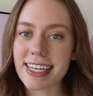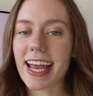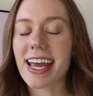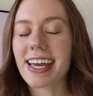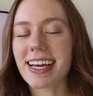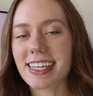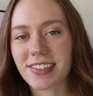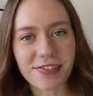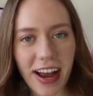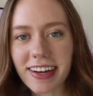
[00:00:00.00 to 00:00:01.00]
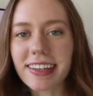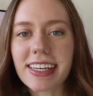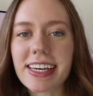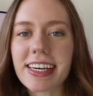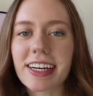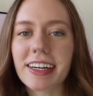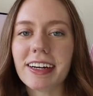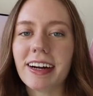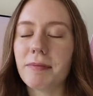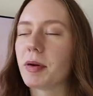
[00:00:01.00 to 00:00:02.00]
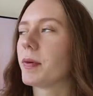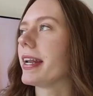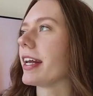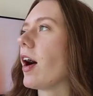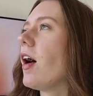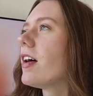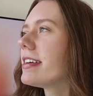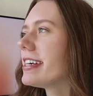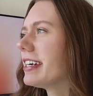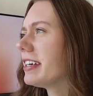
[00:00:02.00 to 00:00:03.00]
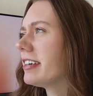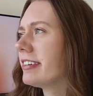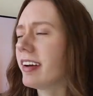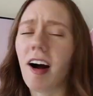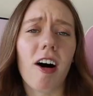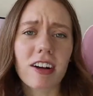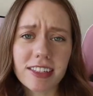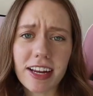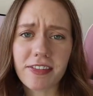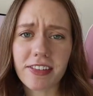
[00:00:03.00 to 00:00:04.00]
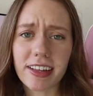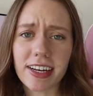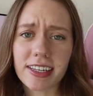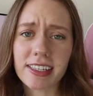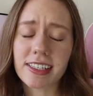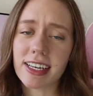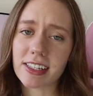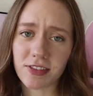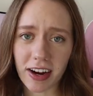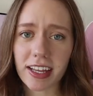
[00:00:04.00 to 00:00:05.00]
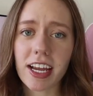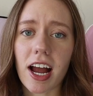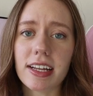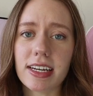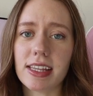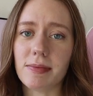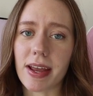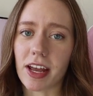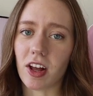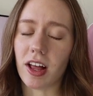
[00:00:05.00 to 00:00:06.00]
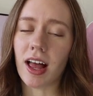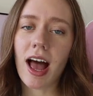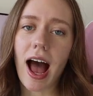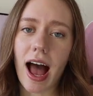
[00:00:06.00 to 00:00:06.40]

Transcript: day is finally here. I've been waiting all year, all day for this. It's finally gotten in the mail.